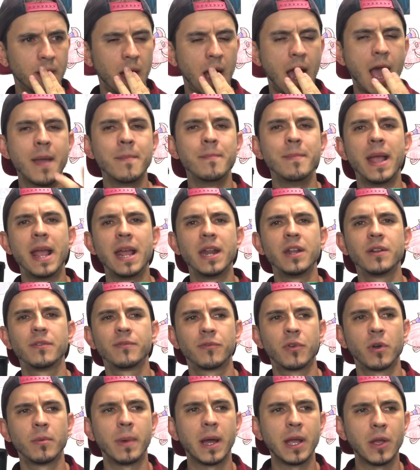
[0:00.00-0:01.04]
I made it
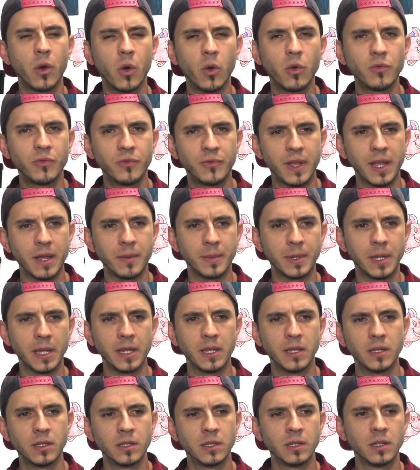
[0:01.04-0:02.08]
for my whole
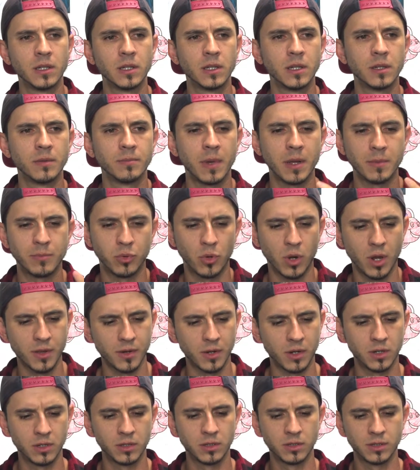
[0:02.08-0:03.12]
family, my
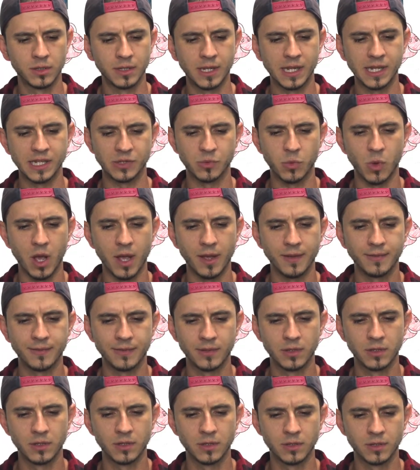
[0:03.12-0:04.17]
brother, his wife,
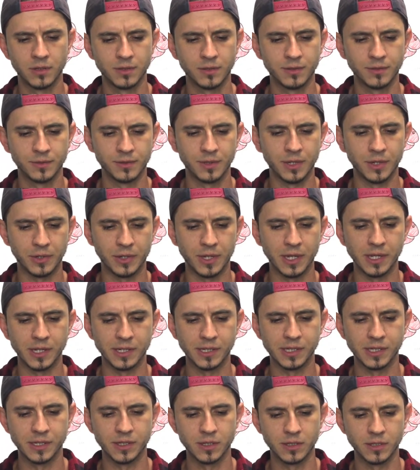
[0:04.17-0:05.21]
their
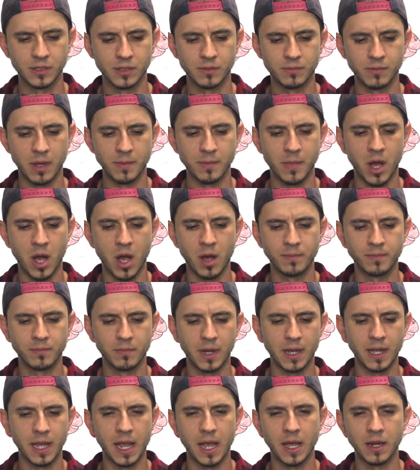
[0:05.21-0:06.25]
kids, my mom,
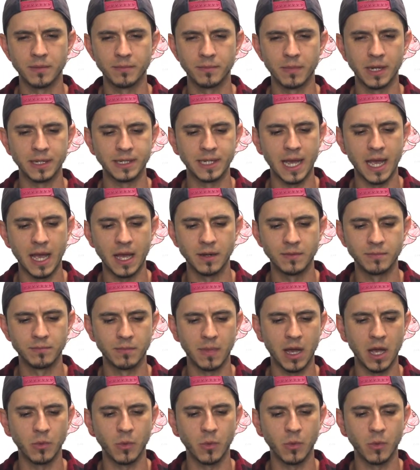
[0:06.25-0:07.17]
my aunt, my dad, my